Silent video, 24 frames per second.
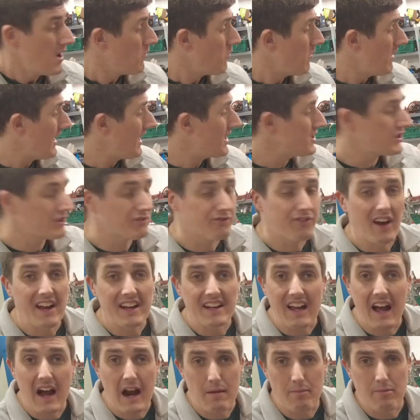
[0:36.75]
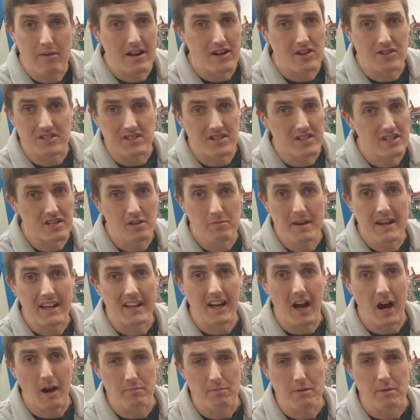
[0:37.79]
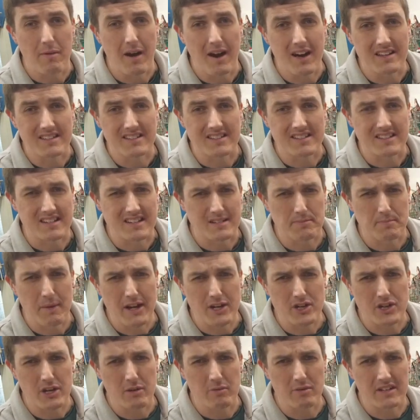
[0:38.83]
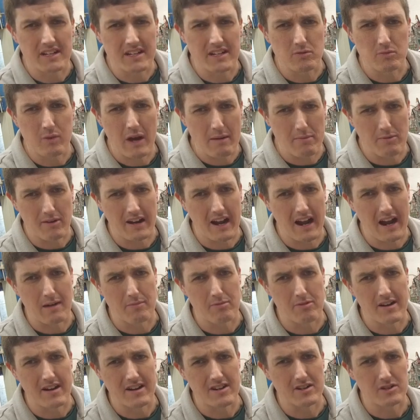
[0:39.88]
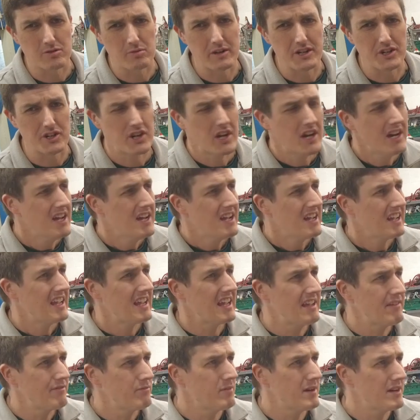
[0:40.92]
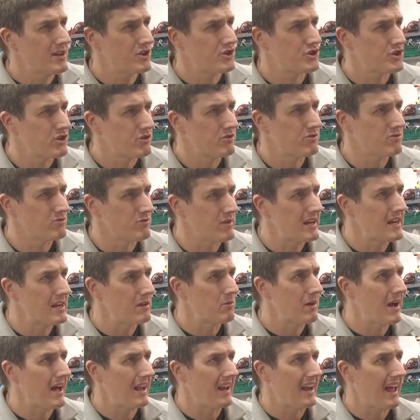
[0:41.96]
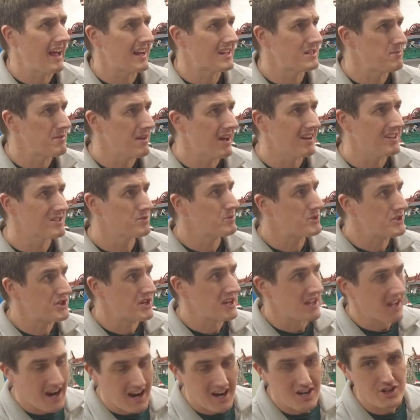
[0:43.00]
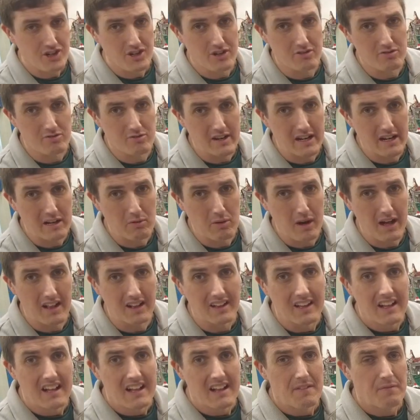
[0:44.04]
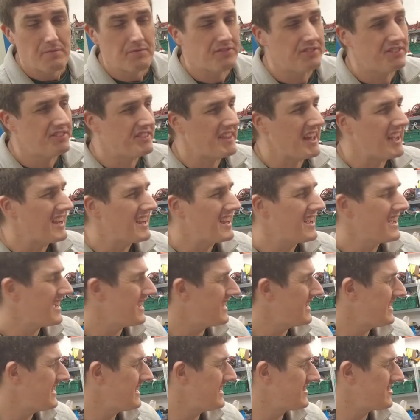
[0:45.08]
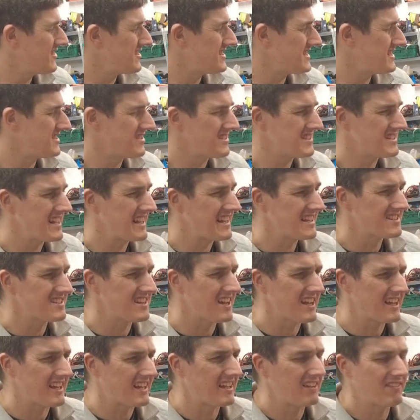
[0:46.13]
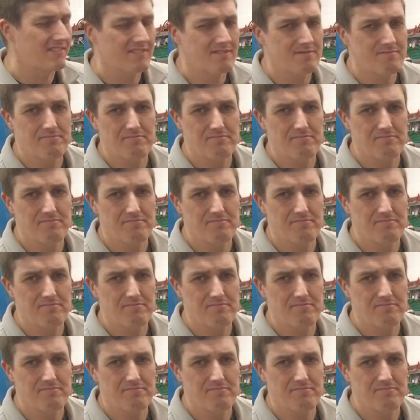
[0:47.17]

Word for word: Well, I just find carburetors, there's too many compromises, especially with these Weber carburetors, which even when they're tuned really well, and to be honest with you, they are tuned really well, there's things like